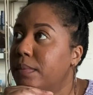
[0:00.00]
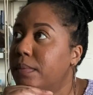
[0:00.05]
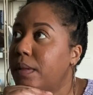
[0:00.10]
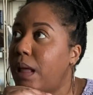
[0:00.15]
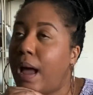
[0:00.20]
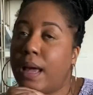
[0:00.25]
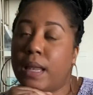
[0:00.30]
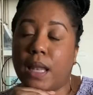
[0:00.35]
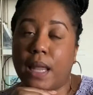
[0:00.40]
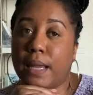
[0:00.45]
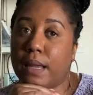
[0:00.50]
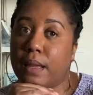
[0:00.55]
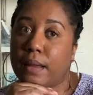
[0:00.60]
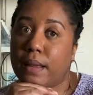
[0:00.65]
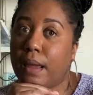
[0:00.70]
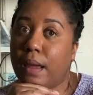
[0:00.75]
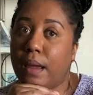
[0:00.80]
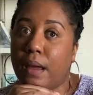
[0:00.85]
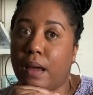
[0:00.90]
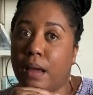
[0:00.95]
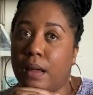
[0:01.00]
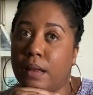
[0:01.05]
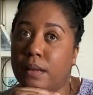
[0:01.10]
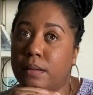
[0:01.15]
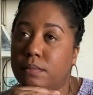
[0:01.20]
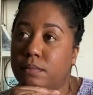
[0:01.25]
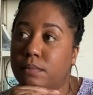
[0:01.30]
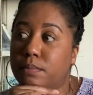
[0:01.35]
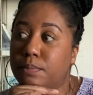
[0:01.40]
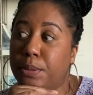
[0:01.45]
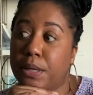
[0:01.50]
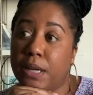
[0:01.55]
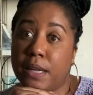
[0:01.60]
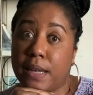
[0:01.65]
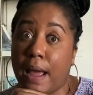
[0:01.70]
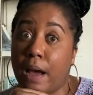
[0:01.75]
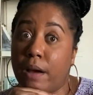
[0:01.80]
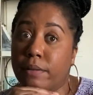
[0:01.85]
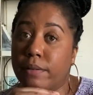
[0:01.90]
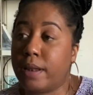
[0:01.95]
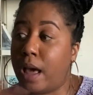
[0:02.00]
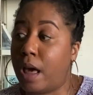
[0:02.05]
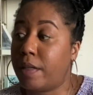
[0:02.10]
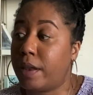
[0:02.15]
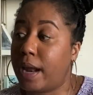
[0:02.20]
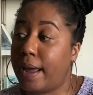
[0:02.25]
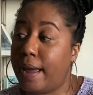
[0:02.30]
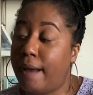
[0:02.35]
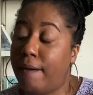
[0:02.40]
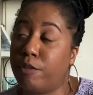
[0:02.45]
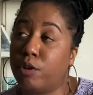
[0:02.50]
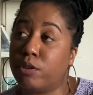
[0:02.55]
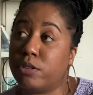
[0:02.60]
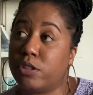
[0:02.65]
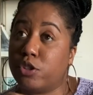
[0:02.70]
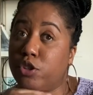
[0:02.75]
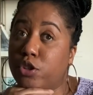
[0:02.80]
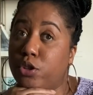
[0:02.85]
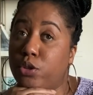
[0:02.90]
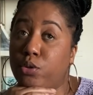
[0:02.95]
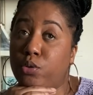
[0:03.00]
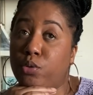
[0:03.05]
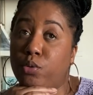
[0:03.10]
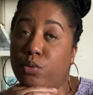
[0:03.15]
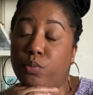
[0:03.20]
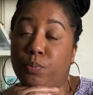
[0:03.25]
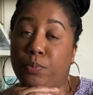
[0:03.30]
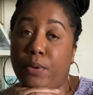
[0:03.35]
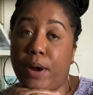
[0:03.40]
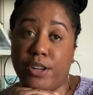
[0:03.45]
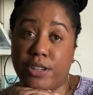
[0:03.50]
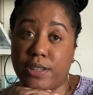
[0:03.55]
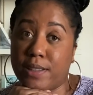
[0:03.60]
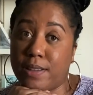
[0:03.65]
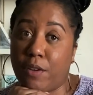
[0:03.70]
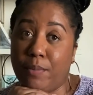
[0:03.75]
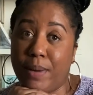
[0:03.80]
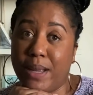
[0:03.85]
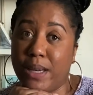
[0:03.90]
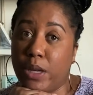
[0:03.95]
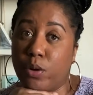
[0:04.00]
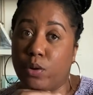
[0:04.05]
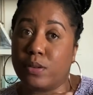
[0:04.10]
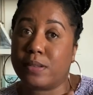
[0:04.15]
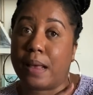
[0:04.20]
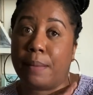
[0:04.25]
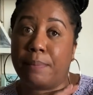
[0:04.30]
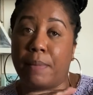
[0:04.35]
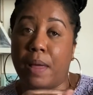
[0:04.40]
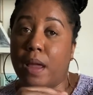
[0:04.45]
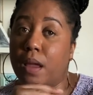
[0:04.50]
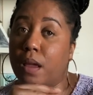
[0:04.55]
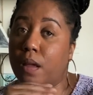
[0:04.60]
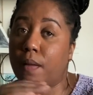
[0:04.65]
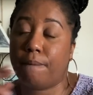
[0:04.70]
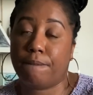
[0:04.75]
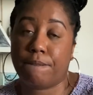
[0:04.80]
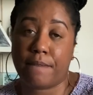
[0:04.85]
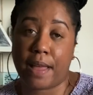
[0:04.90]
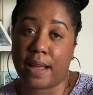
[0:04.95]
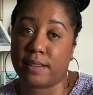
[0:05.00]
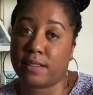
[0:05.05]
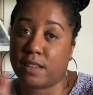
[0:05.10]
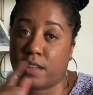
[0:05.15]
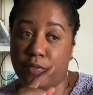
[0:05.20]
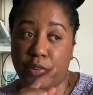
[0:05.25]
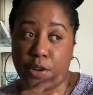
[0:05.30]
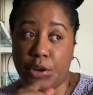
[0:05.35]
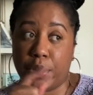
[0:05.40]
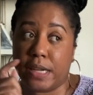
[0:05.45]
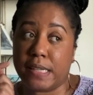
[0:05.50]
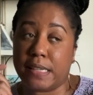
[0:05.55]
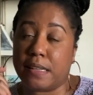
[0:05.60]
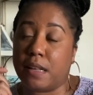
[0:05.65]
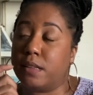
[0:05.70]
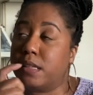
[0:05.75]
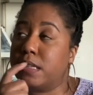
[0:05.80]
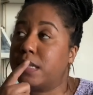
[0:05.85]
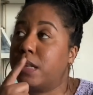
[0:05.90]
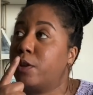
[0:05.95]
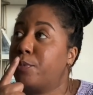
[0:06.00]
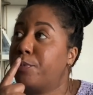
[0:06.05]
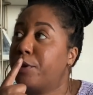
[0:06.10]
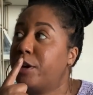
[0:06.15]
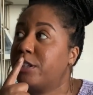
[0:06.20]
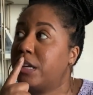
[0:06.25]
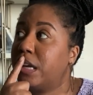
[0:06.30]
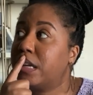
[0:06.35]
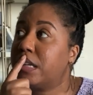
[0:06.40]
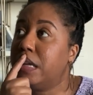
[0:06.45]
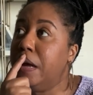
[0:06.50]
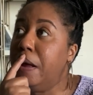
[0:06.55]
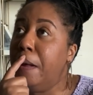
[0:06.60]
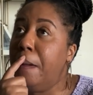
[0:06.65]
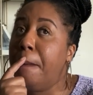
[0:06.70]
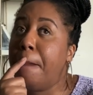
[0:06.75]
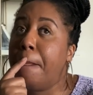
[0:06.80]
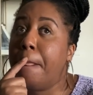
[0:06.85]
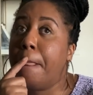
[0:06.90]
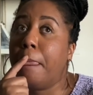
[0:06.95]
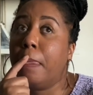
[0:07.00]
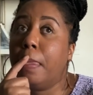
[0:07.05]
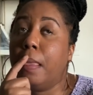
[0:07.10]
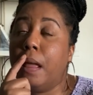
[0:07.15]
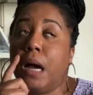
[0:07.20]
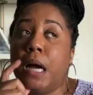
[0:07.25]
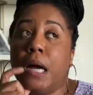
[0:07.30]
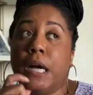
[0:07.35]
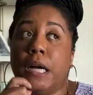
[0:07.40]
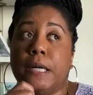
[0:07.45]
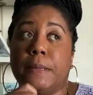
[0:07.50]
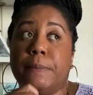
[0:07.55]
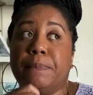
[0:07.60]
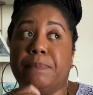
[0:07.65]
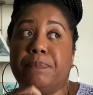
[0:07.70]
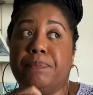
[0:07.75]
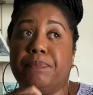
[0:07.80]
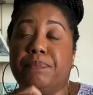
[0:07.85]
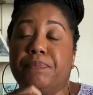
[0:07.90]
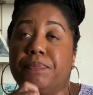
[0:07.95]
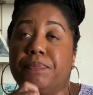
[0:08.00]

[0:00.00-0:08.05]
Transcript: I like can't put it down. Now that I have those 2 projects off my needles, I'm like fast and furious on this other project. So